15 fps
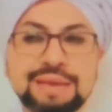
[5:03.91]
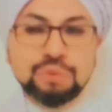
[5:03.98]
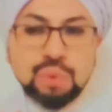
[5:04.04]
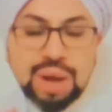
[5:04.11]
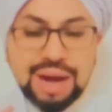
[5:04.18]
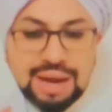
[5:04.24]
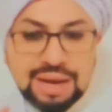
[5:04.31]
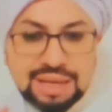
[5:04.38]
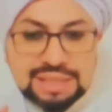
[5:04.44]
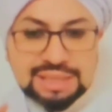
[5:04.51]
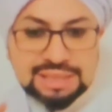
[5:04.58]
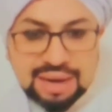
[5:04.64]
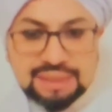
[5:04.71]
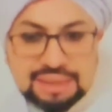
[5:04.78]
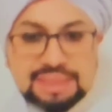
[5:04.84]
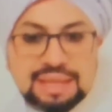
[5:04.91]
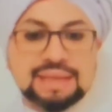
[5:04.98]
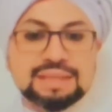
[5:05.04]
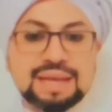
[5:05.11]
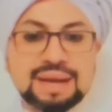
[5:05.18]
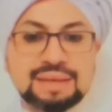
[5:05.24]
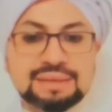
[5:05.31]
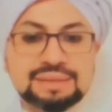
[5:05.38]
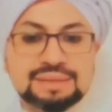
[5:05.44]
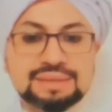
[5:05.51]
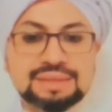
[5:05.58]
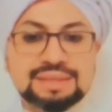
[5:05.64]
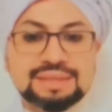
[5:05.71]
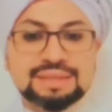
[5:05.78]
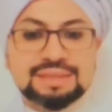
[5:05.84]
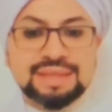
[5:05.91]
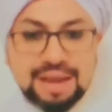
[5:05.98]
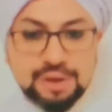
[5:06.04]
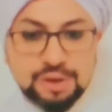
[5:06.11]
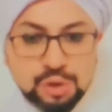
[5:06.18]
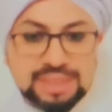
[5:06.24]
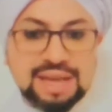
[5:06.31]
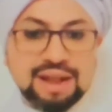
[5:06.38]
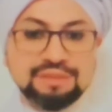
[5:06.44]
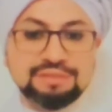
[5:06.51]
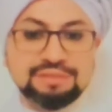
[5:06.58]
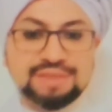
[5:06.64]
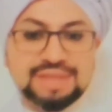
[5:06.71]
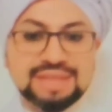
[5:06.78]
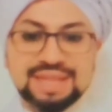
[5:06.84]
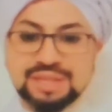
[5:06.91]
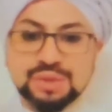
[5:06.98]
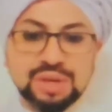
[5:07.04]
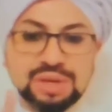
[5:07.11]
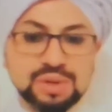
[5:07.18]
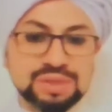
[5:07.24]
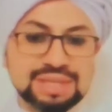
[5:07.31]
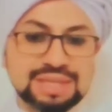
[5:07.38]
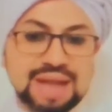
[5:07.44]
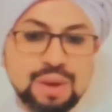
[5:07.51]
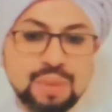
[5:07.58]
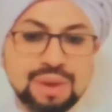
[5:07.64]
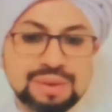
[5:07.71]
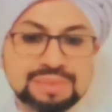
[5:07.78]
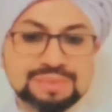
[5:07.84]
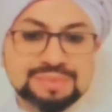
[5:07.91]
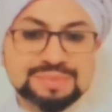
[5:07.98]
If you start like that, tell yourself that you are not in doubt.